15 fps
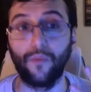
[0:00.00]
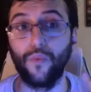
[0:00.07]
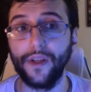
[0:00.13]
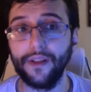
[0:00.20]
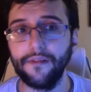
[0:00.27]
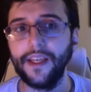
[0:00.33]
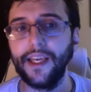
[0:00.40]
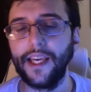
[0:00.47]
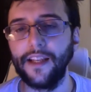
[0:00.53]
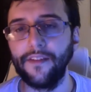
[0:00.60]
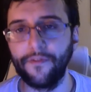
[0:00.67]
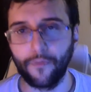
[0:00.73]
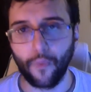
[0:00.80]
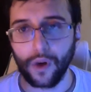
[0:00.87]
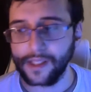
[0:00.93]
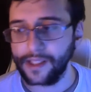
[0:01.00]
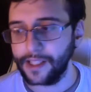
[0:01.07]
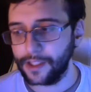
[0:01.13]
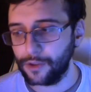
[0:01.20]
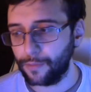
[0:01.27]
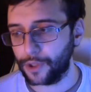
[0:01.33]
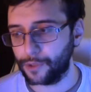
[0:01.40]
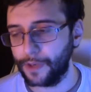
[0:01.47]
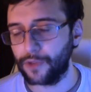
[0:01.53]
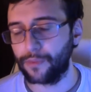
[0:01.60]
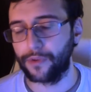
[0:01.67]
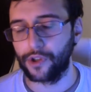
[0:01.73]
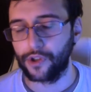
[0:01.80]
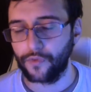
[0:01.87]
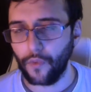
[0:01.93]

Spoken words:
Ridley wasn't in Super Smash Bros.